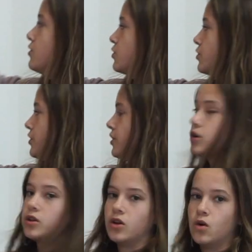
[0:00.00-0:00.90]
door
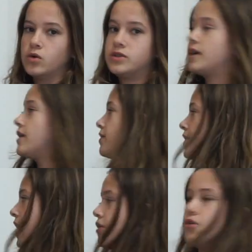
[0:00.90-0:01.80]
closed and
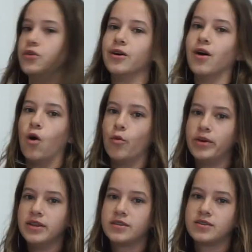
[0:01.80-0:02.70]
that door
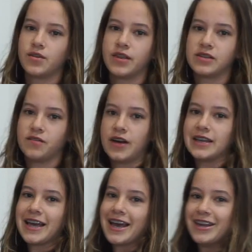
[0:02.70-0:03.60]
open, so that's fine.
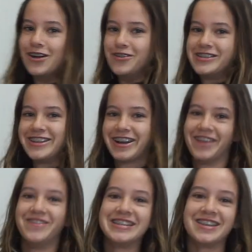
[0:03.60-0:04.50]
Like I can always look
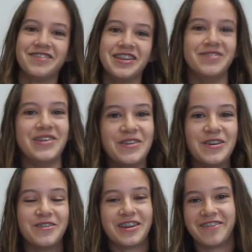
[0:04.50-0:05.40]
at myself in the
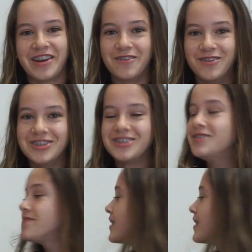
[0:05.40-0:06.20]
mirror whenever I want to.